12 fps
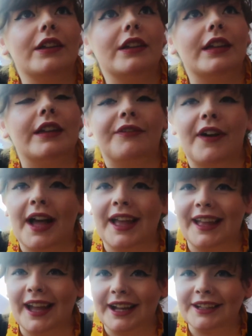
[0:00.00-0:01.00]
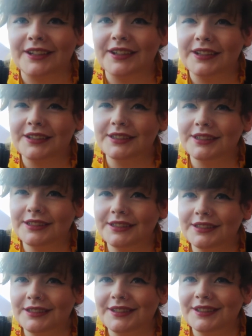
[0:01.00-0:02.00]
if I had
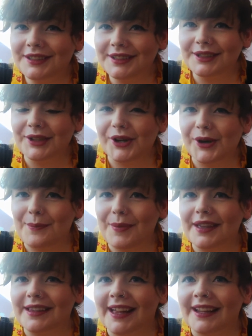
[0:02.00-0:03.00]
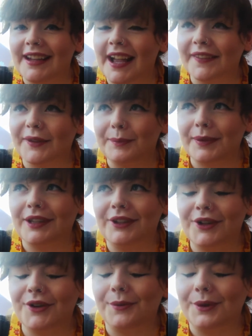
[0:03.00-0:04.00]
a big lad as a big
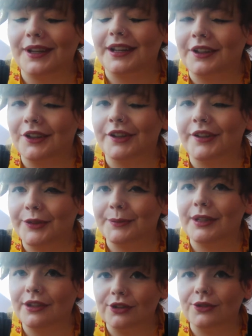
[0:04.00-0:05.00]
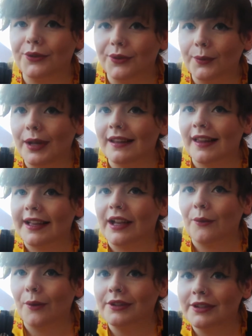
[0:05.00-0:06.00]
girl, would it encourage me to lose the weight like
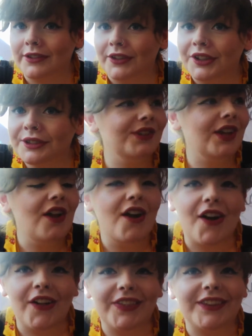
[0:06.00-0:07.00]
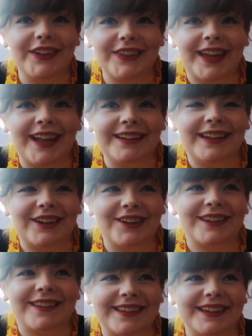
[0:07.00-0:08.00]
I want to? On the other hand, I
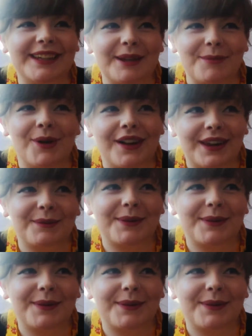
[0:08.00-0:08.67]
got a skinny boy and